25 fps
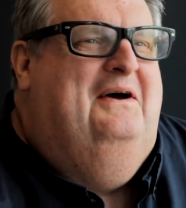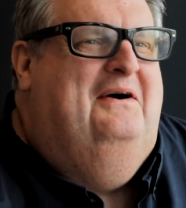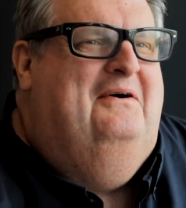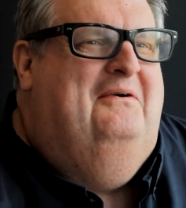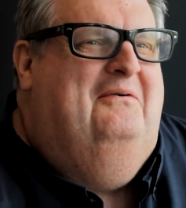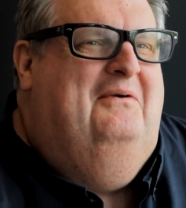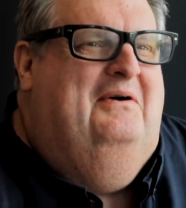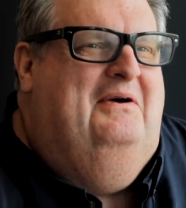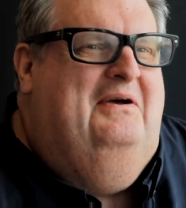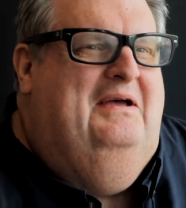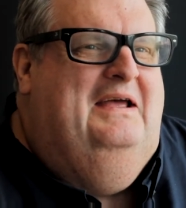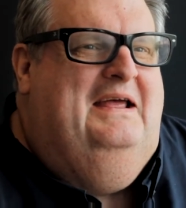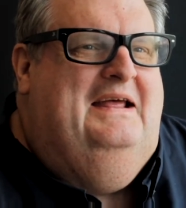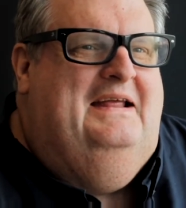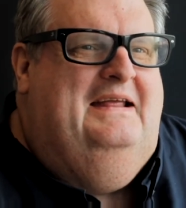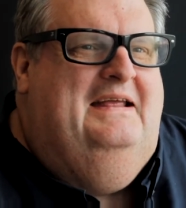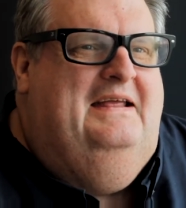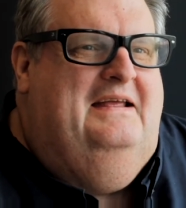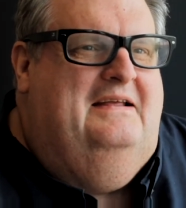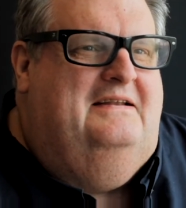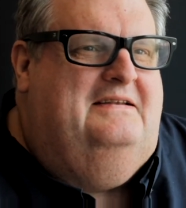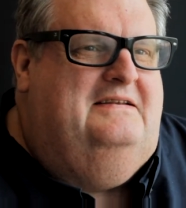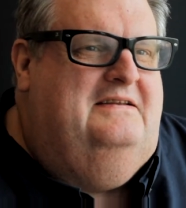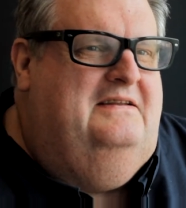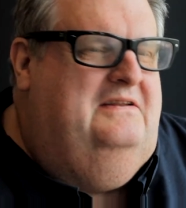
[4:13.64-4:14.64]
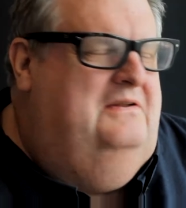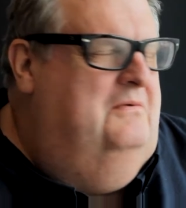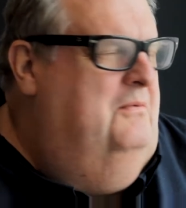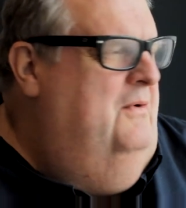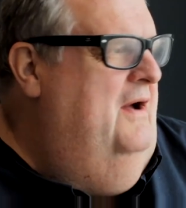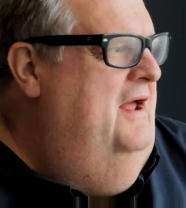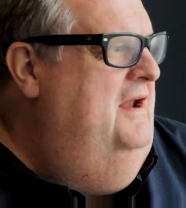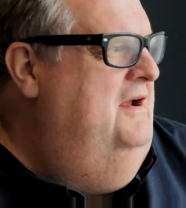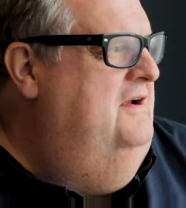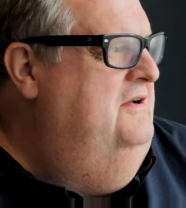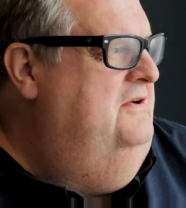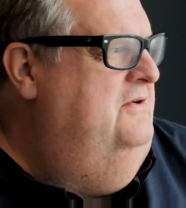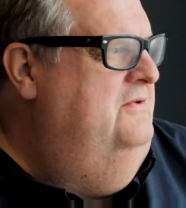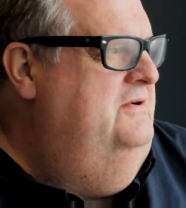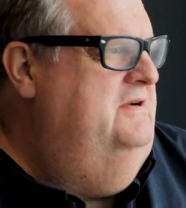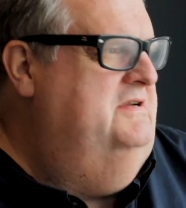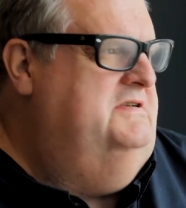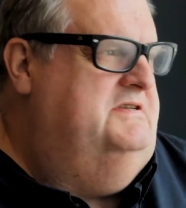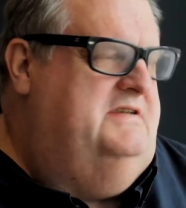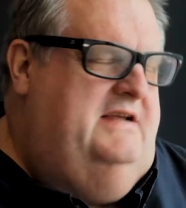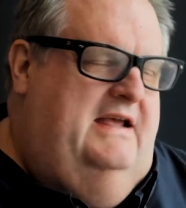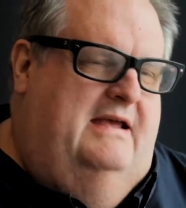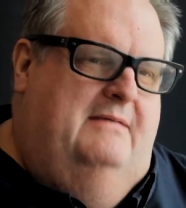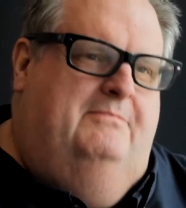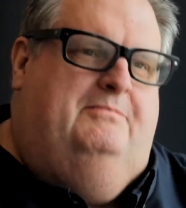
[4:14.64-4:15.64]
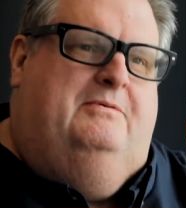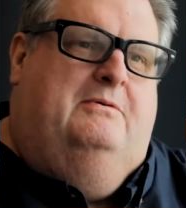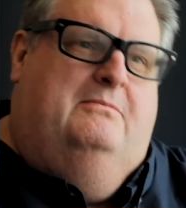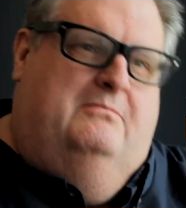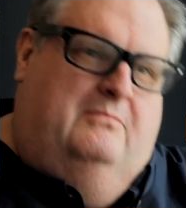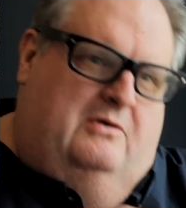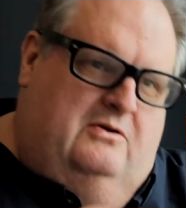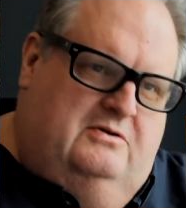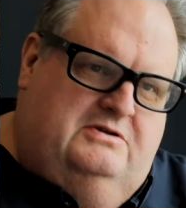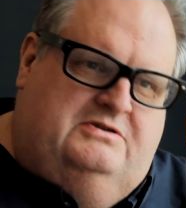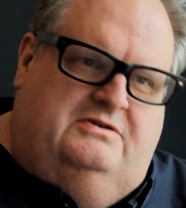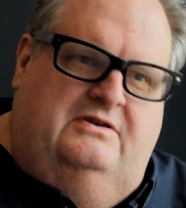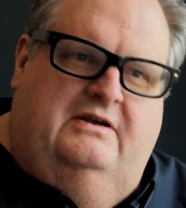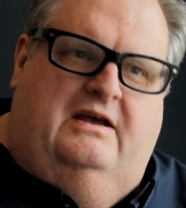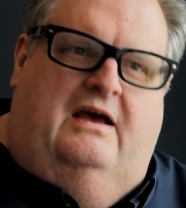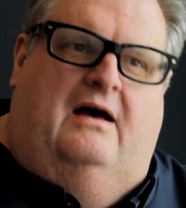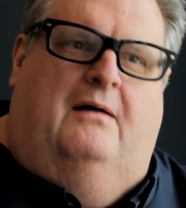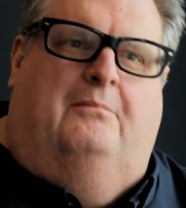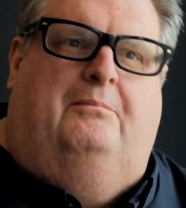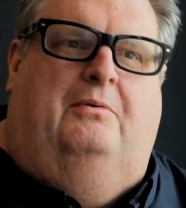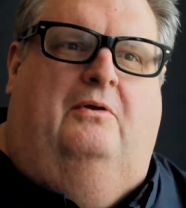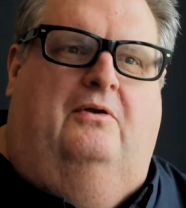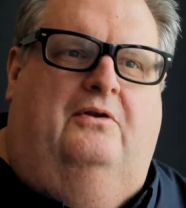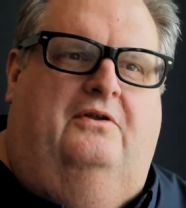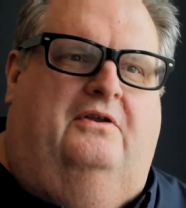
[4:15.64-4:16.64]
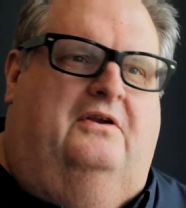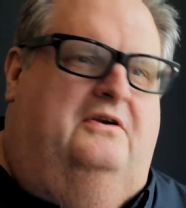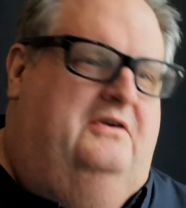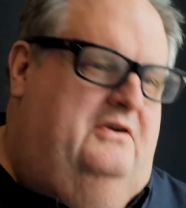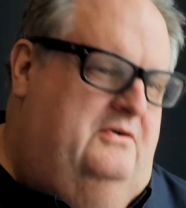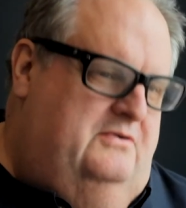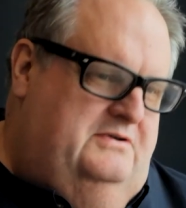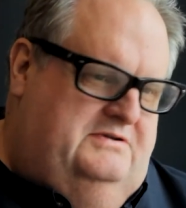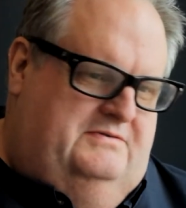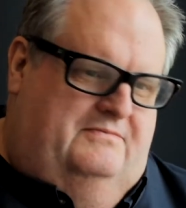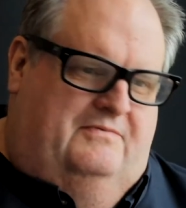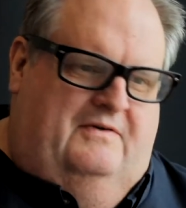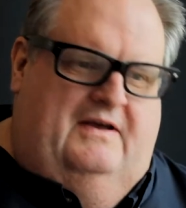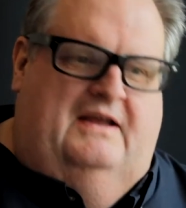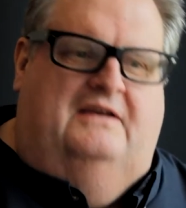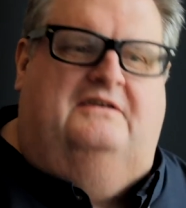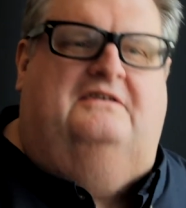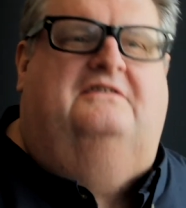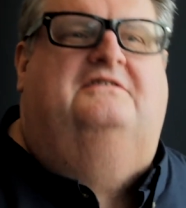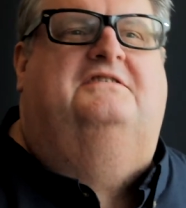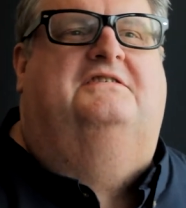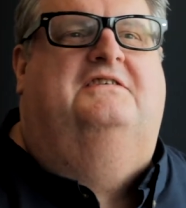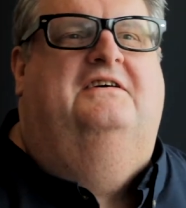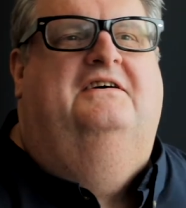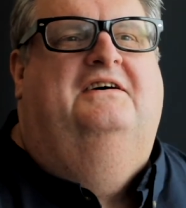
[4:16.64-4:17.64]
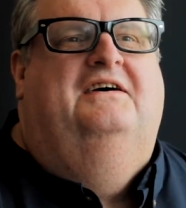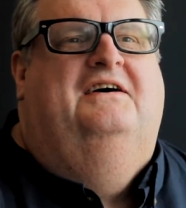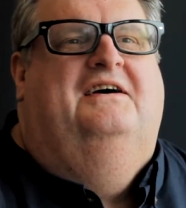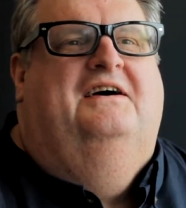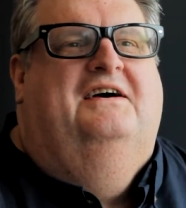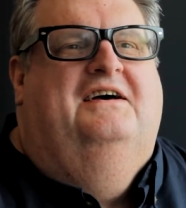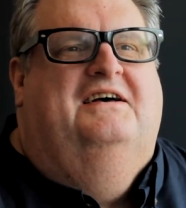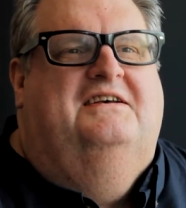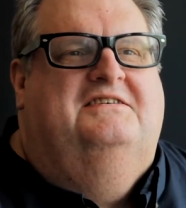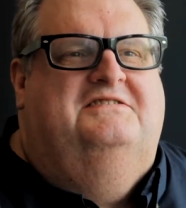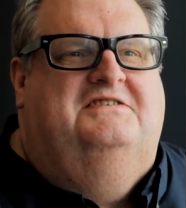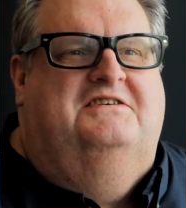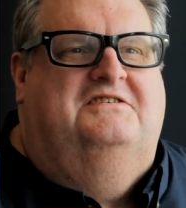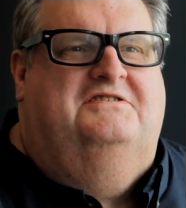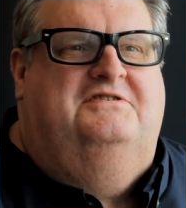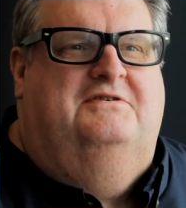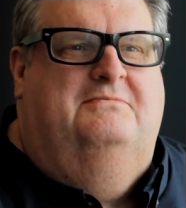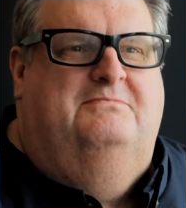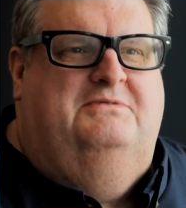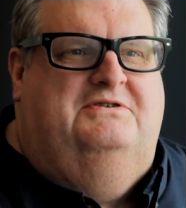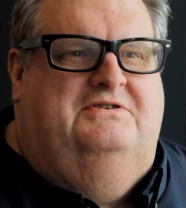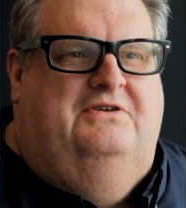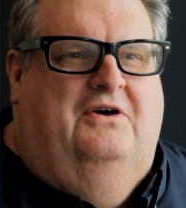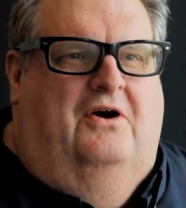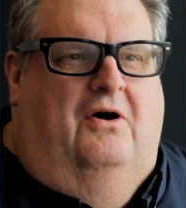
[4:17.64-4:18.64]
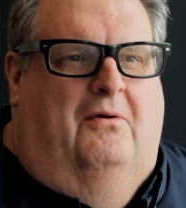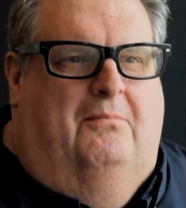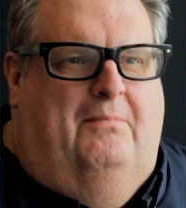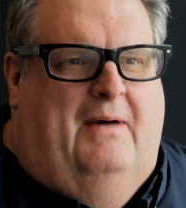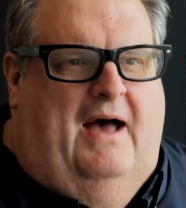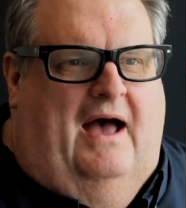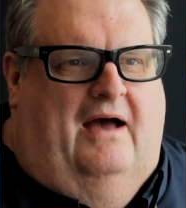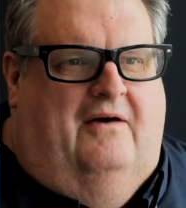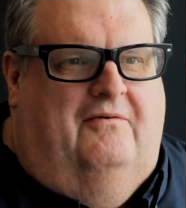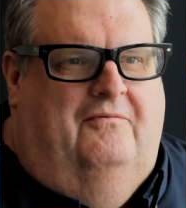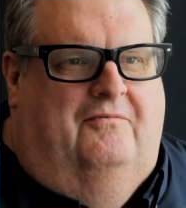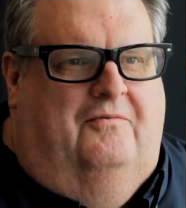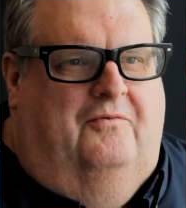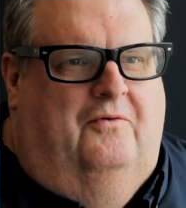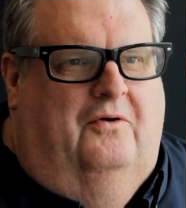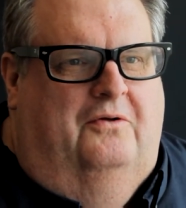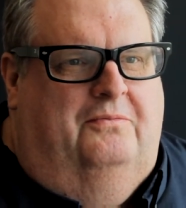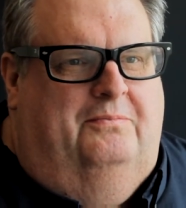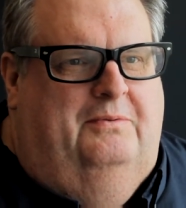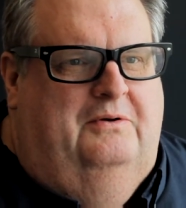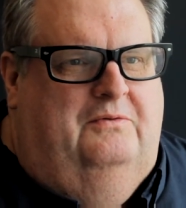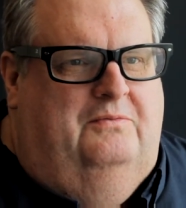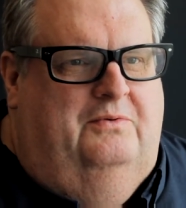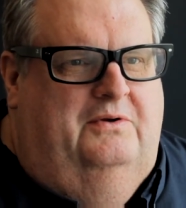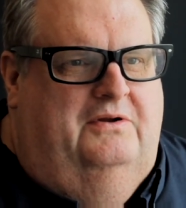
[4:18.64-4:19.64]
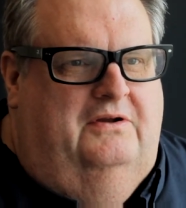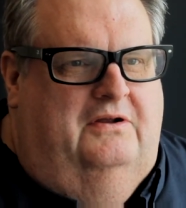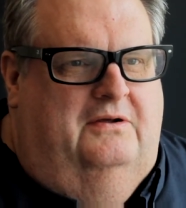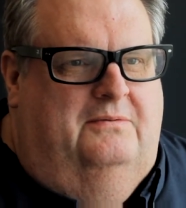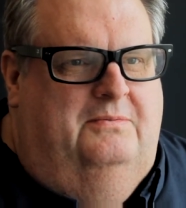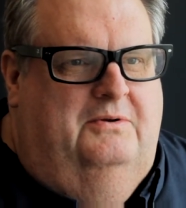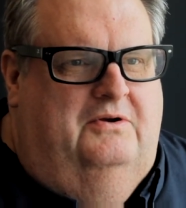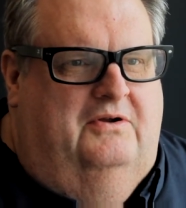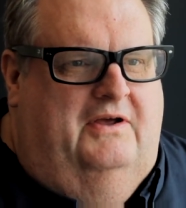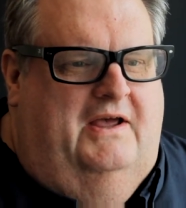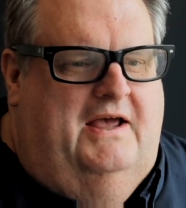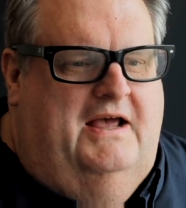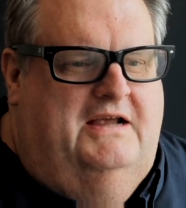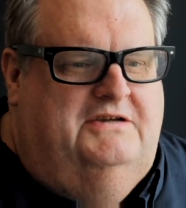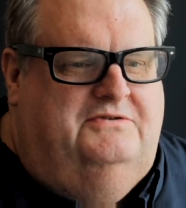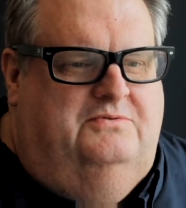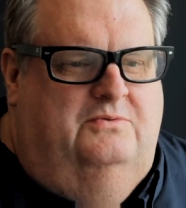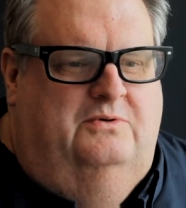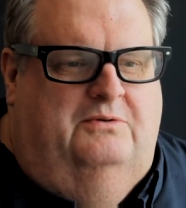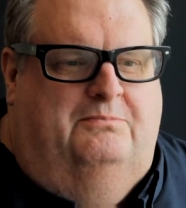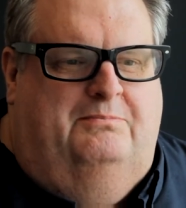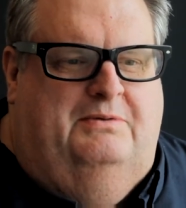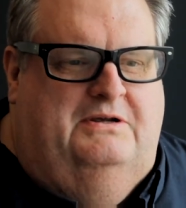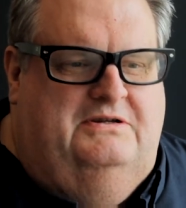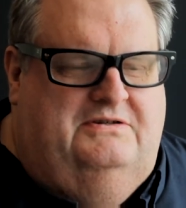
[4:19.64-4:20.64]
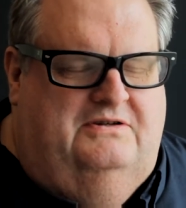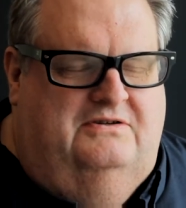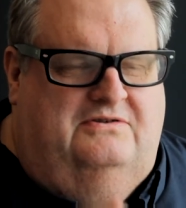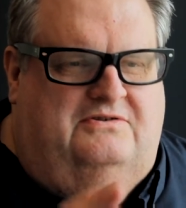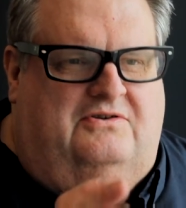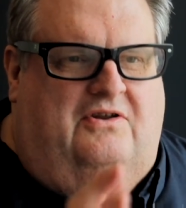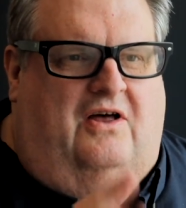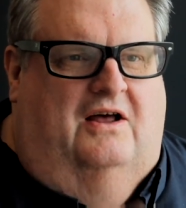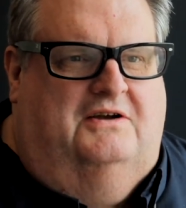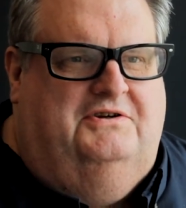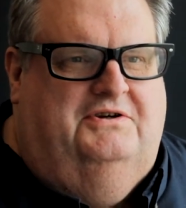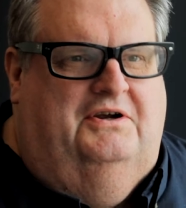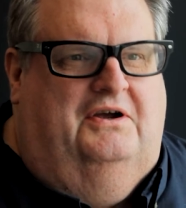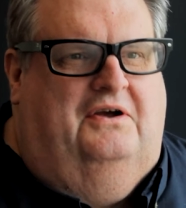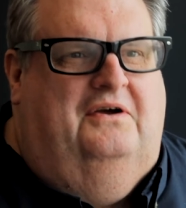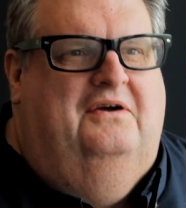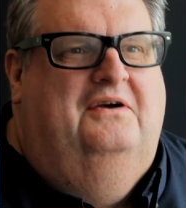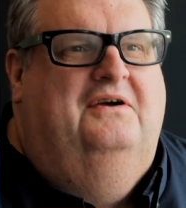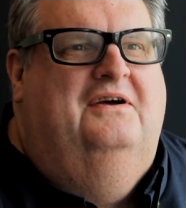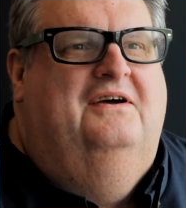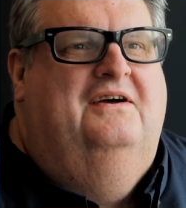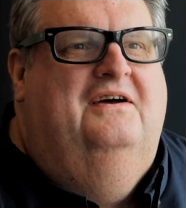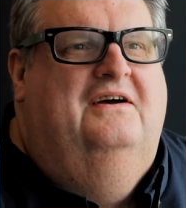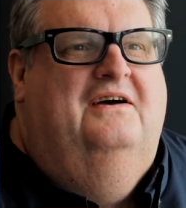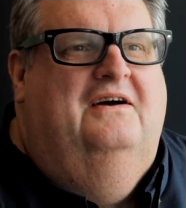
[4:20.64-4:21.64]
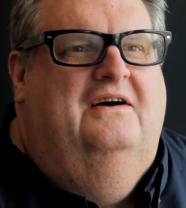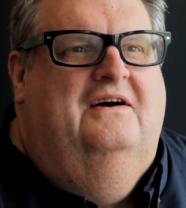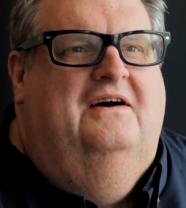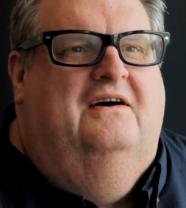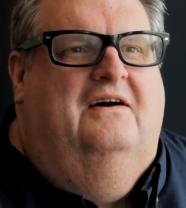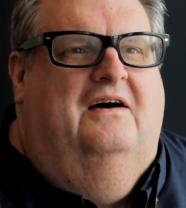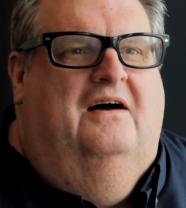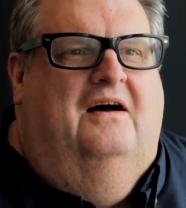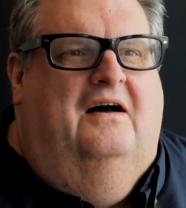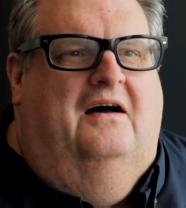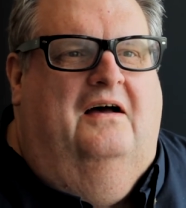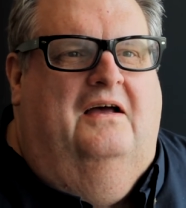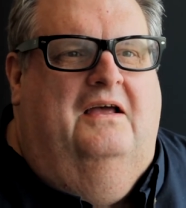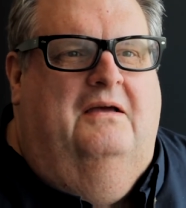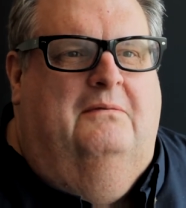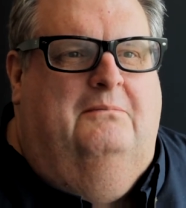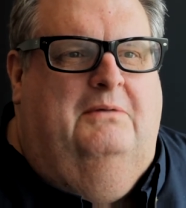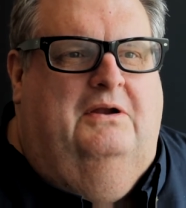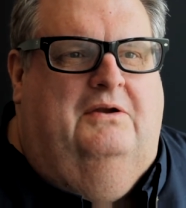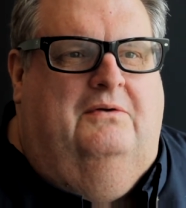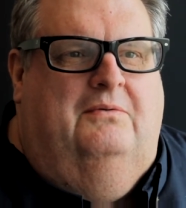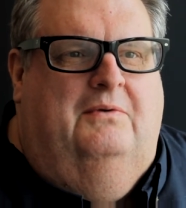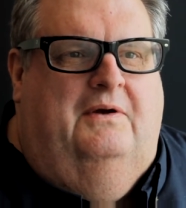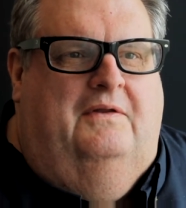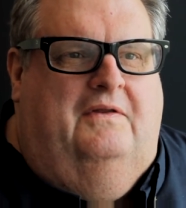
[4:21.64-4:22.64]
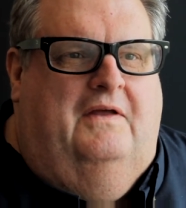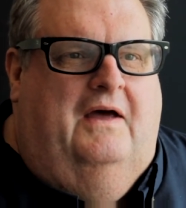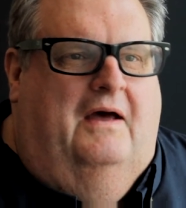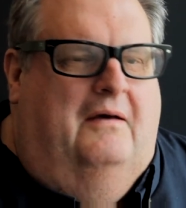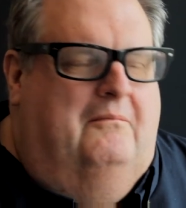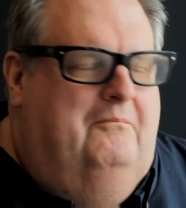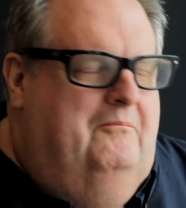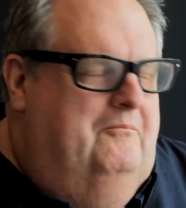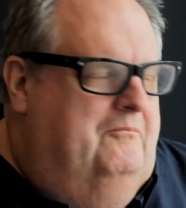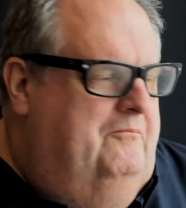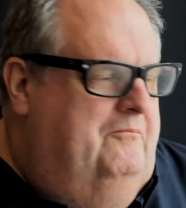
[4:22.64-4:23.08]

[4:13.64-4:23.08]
The way to do it is keep them loosely coupled and use event systems to go back and forth between the communication with business logic in between them.